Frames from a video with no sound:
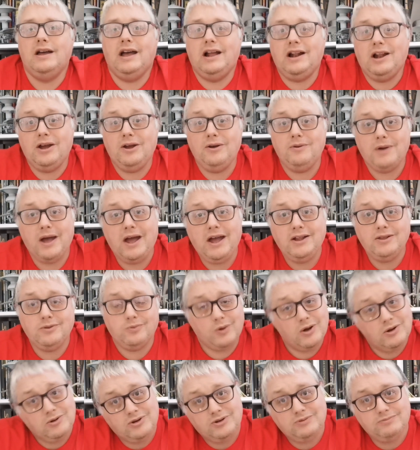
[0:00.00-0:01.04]
Hello
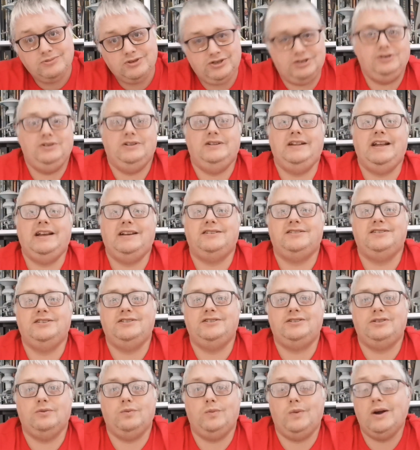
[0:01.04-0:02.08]
and welcome to the
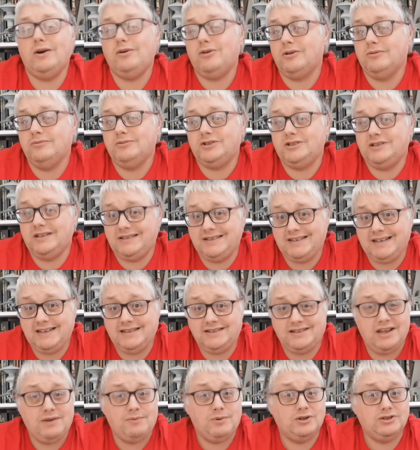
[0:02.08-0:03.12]
Nexus. Welcome to the
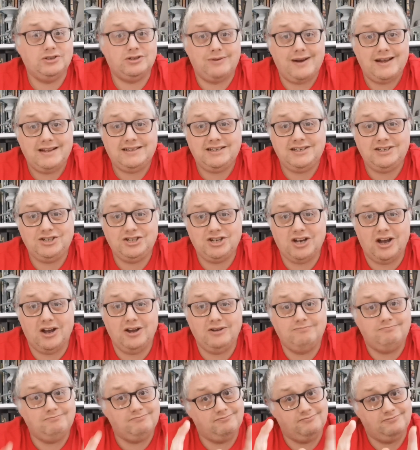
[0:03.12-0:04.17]
TT120
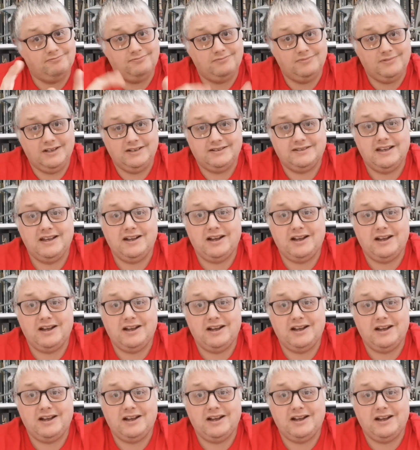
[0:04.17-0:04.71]
show. Let's